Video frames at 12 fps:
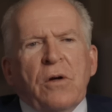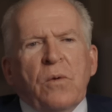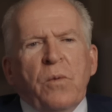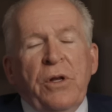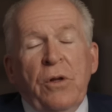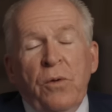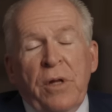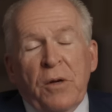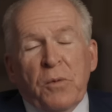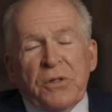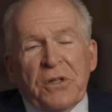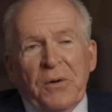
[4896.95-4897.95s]
We knew that
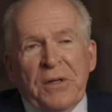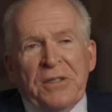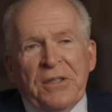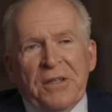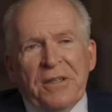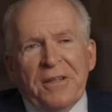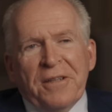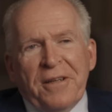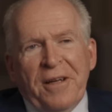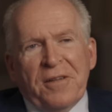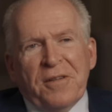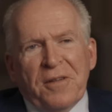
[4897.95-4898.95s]
it was going to
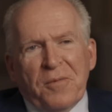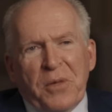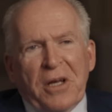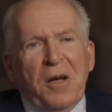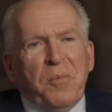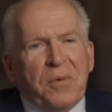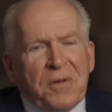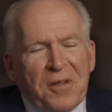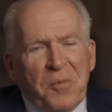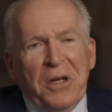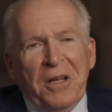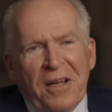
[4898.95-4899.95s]
get pickup in
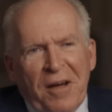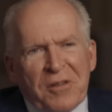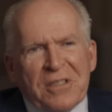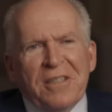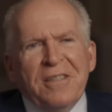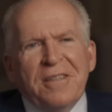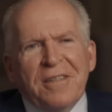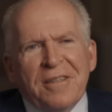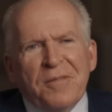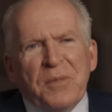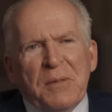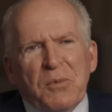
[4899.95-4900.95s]
the media, obviously.
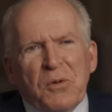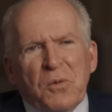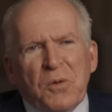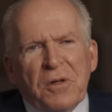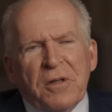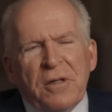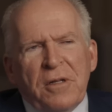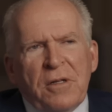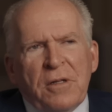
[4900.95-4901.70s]
People were